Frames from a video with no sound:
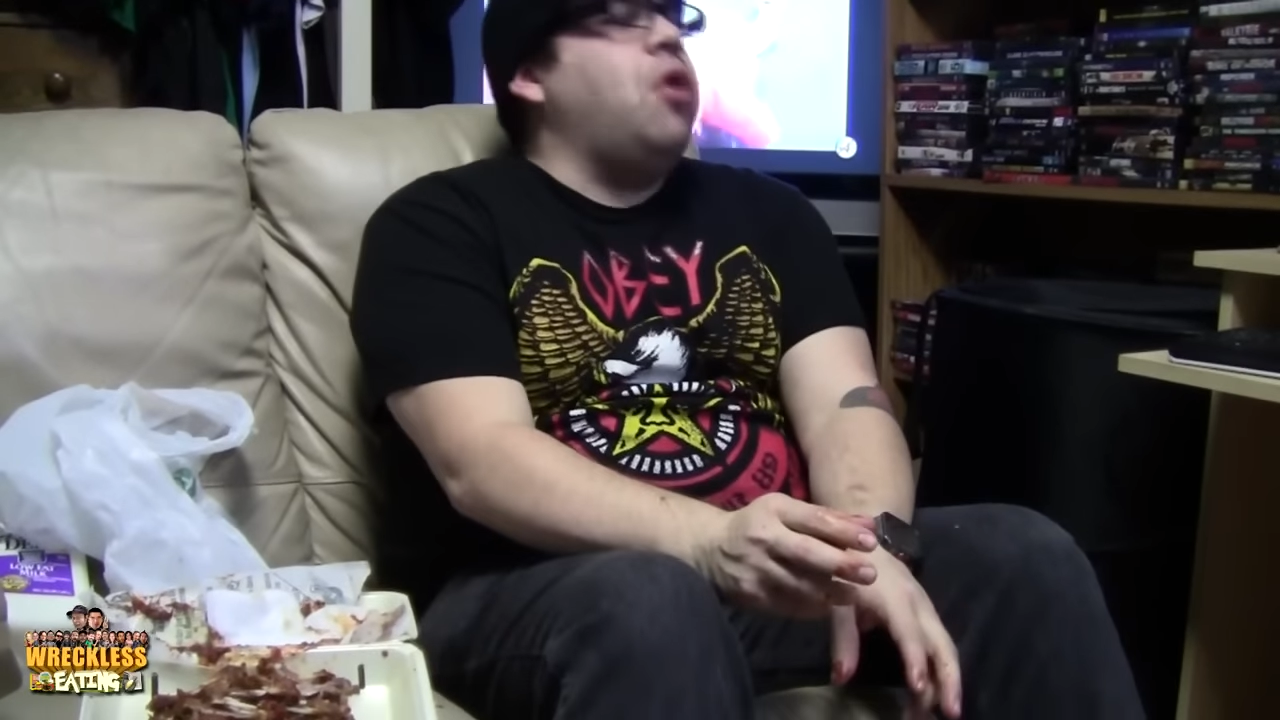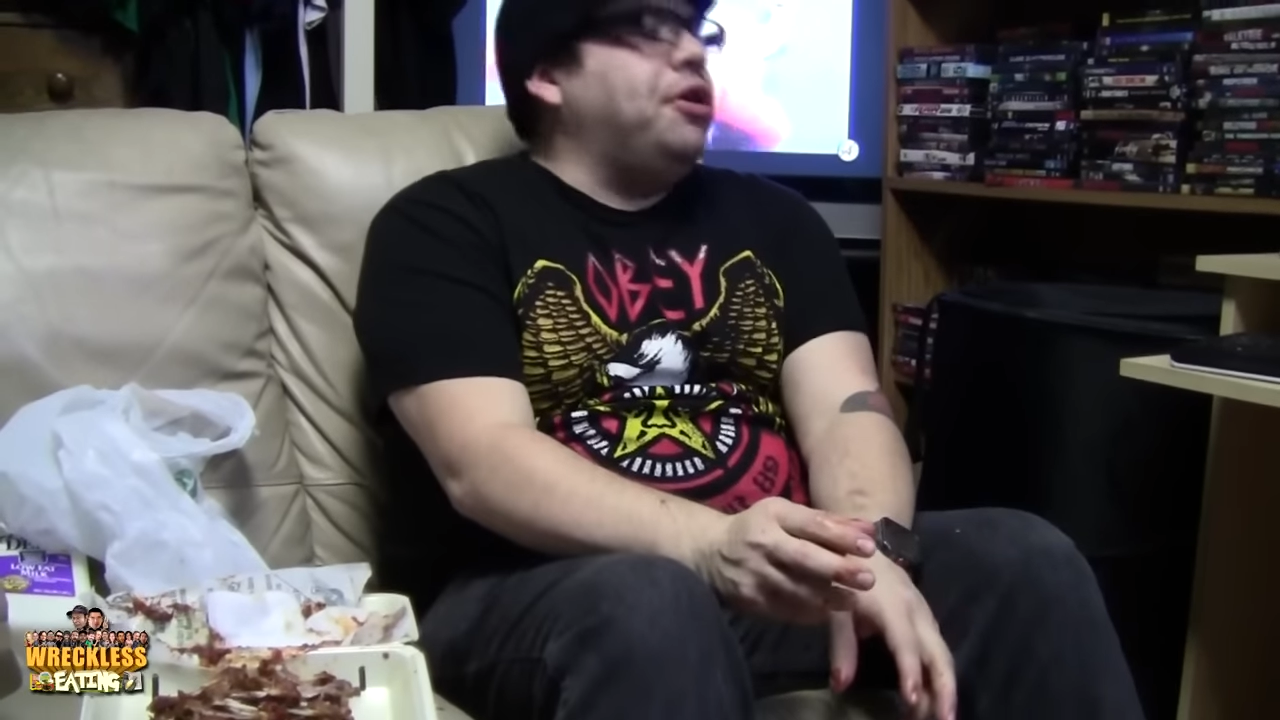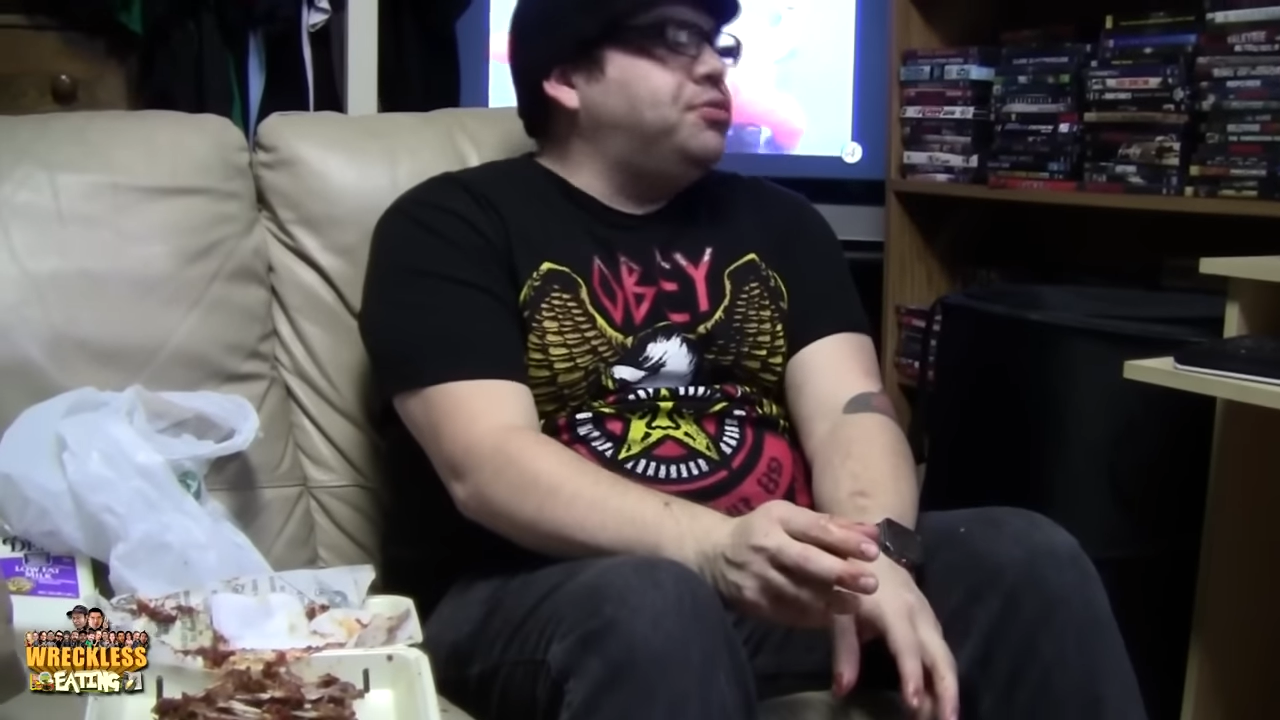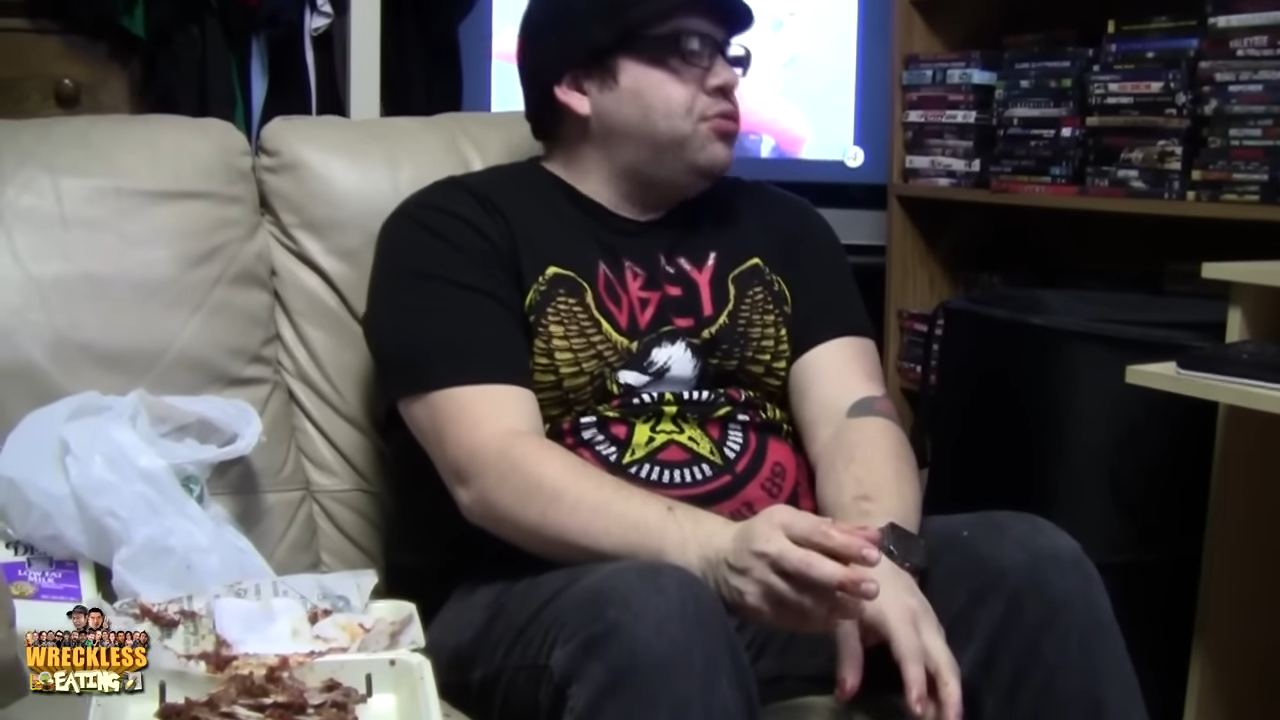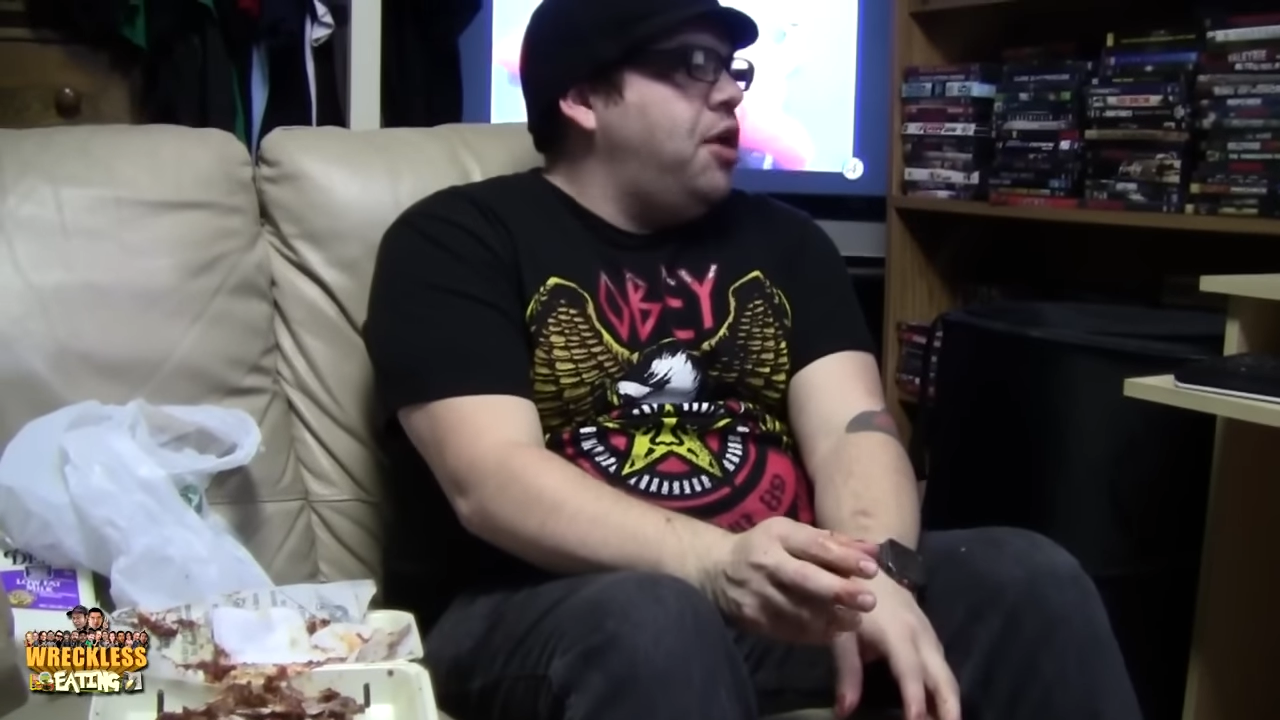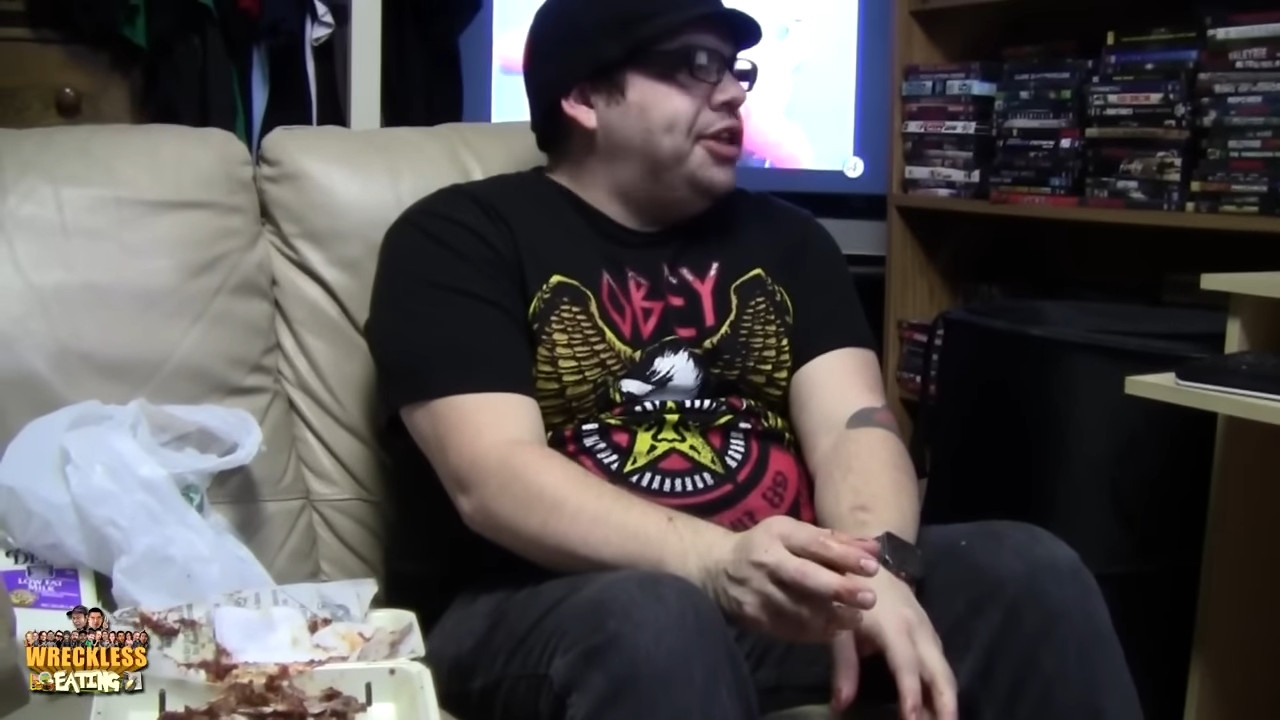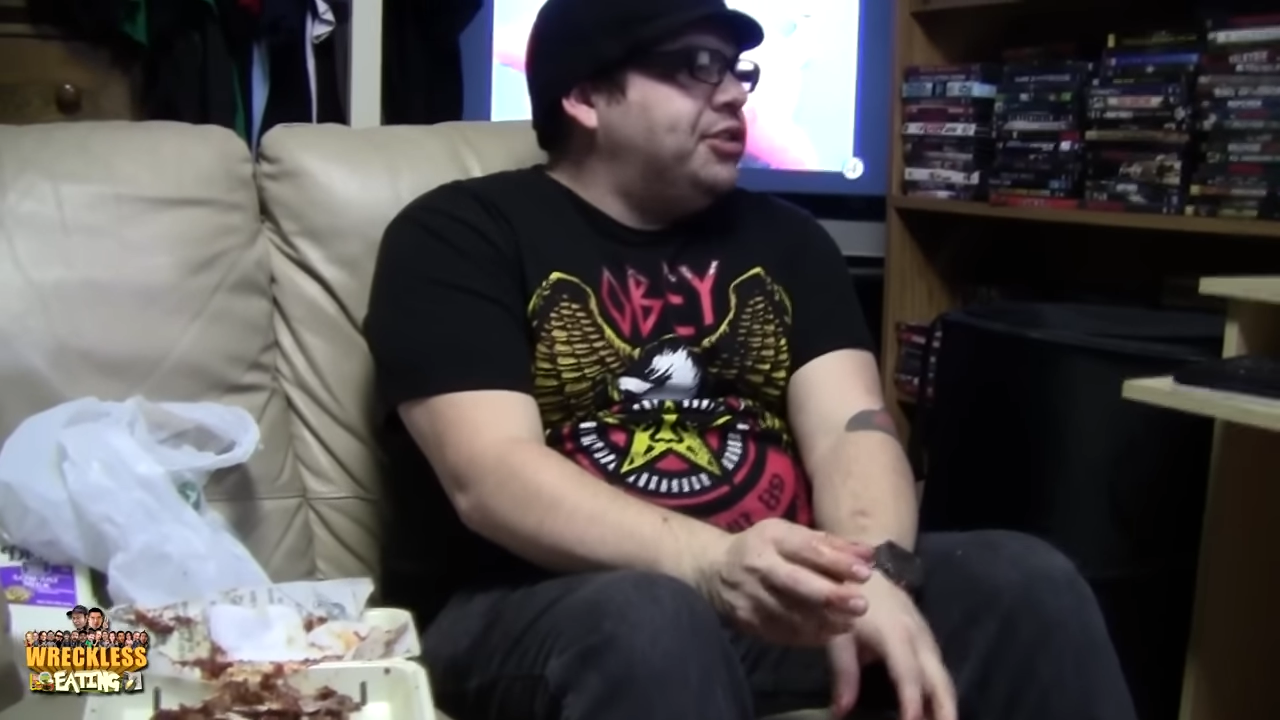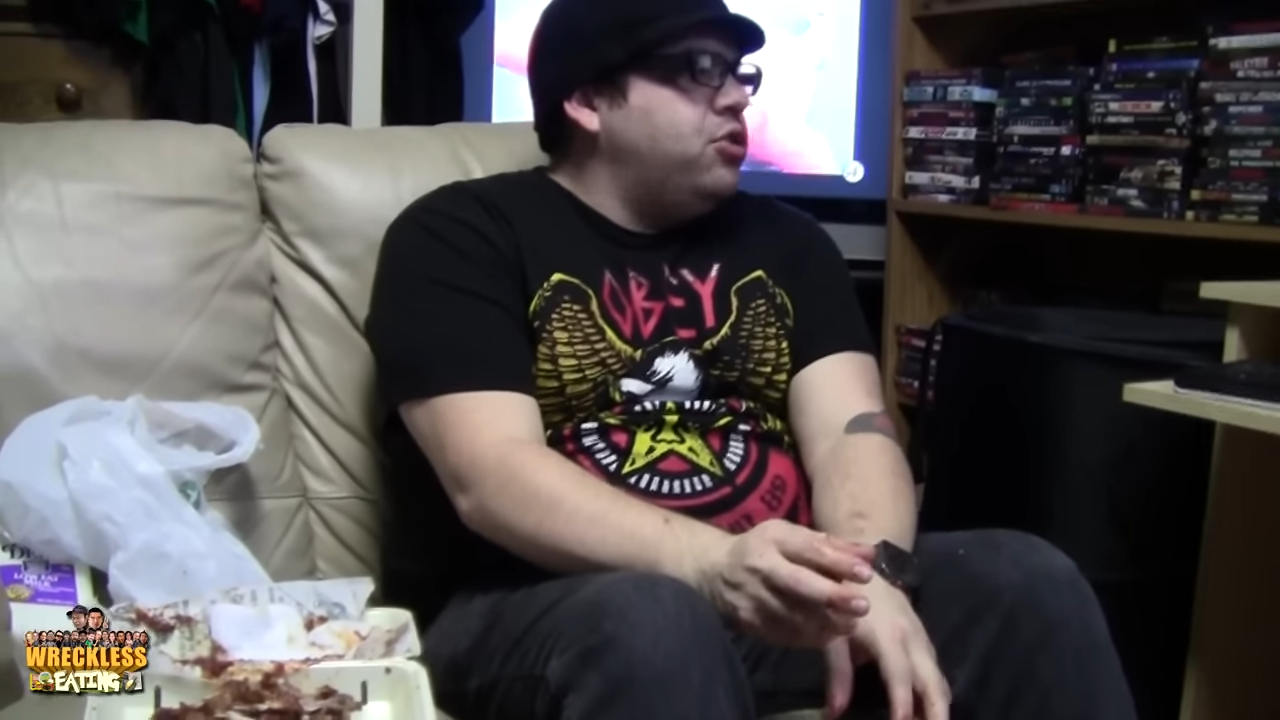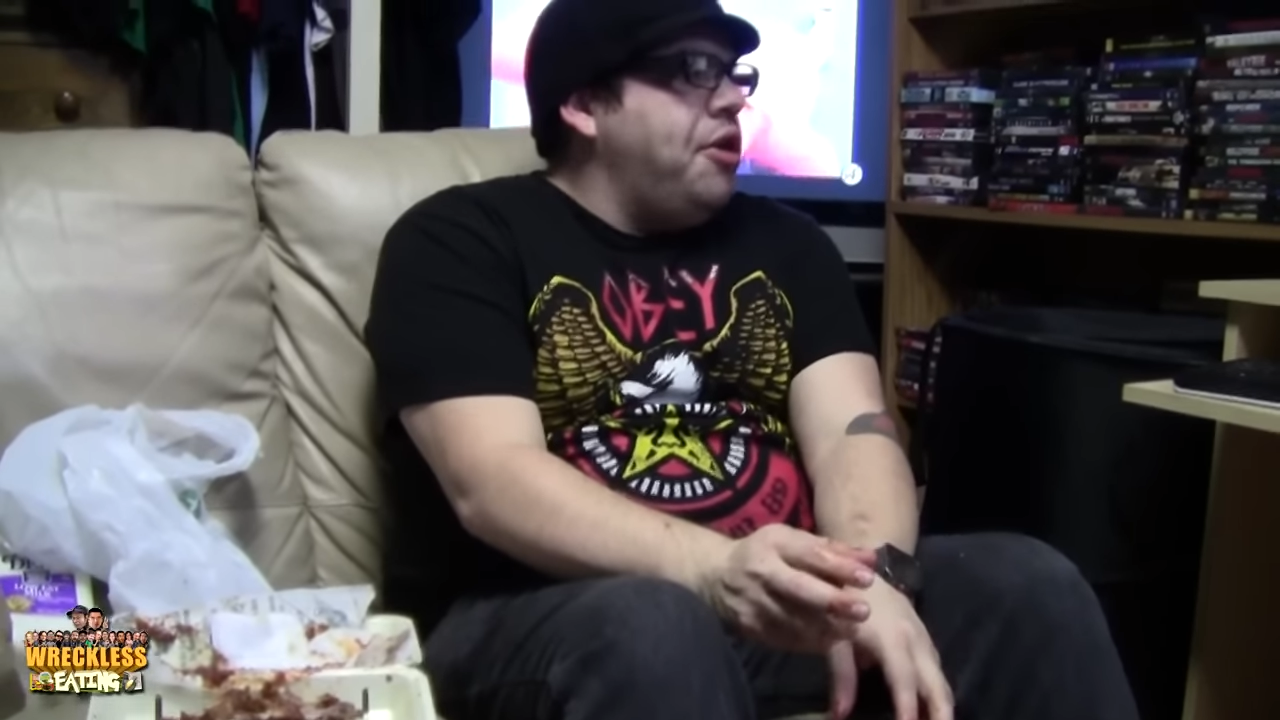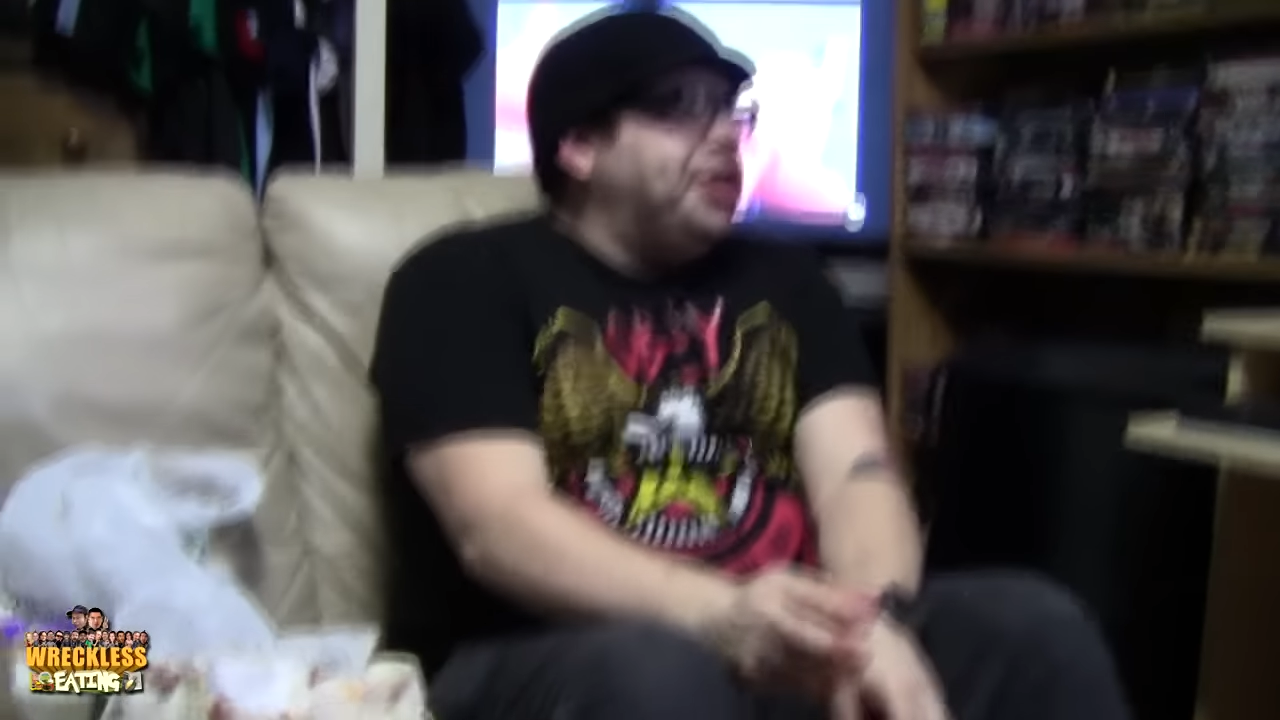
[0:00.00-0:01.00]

35 seconds,